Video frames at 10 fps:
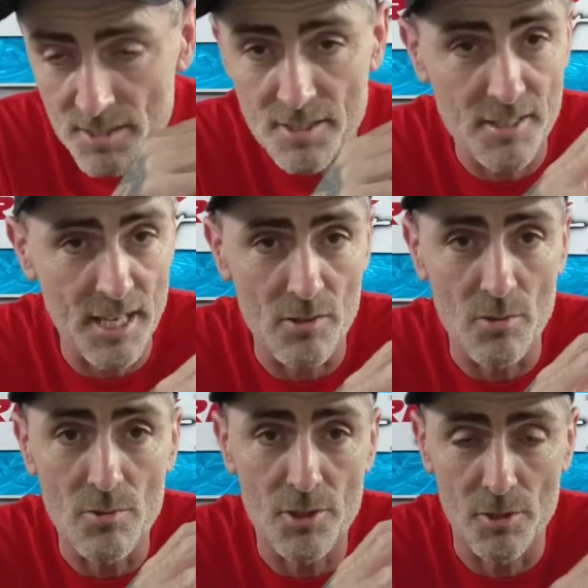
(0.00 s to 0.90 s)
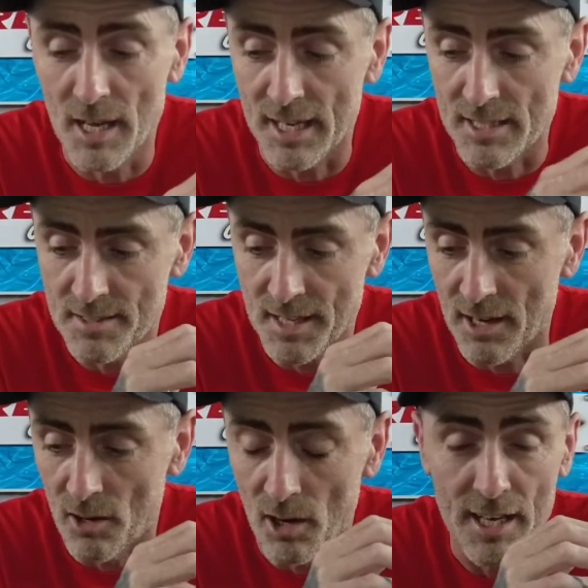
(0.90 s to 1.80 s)
Still, to date,
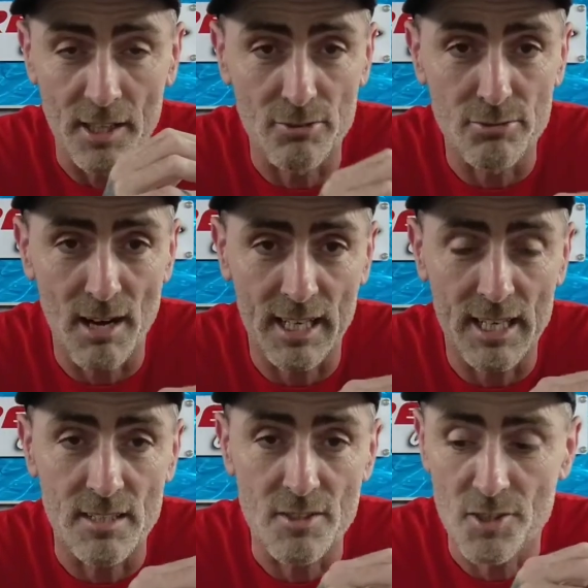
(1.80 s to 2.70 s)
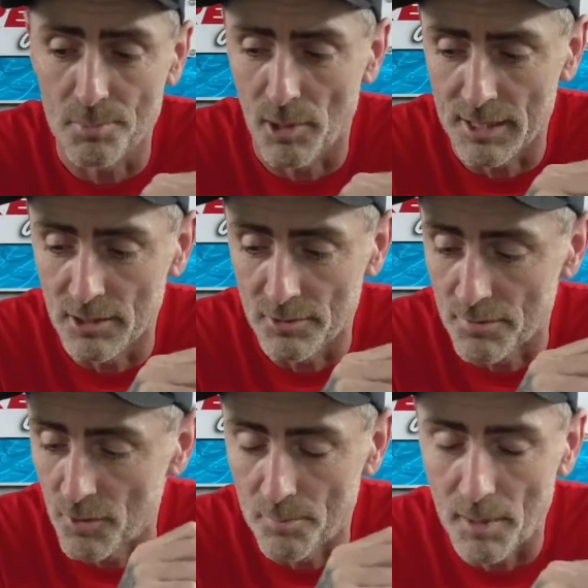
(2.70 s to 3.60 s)
they are a cracking spray
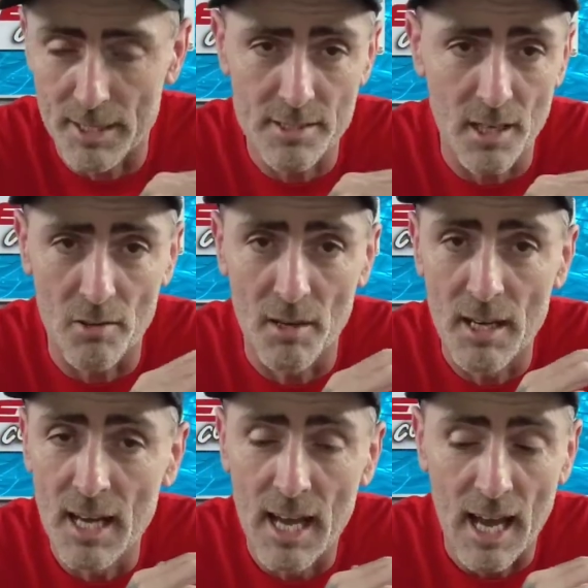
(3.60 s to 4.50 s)
gun for base coat